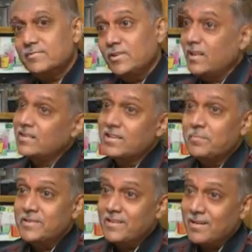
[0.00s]
So that
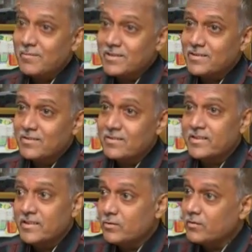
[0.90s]
suspicion Rama has got. So
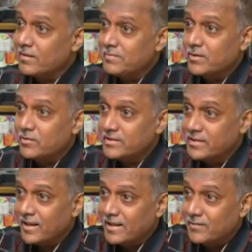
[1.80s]
he says, you tell me now, is
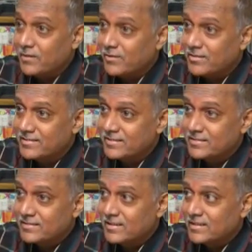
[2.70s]
she alive or not?
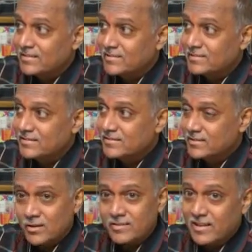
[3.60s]

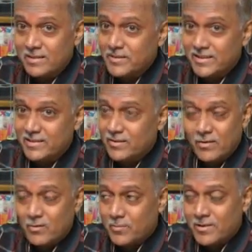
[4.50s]
You're not telling me anything, you're
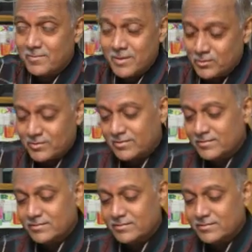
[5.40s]
not opened your mouth.